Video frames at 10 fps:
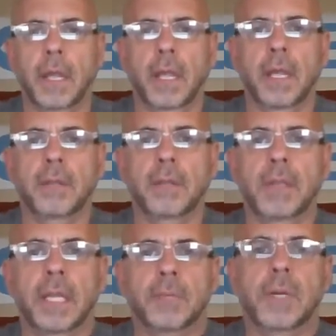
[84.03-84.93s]
And
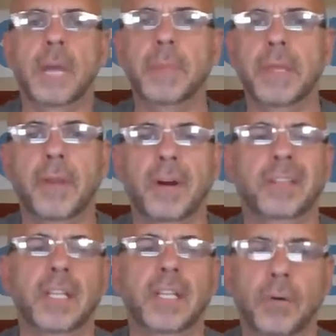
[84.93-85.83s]
the kids would come in there
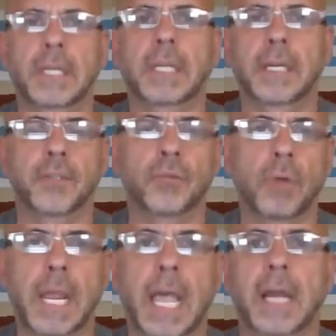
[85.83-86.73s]
literally like
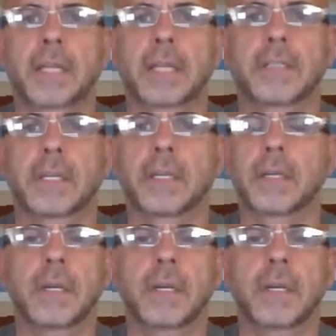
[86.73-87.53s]
drug addicts and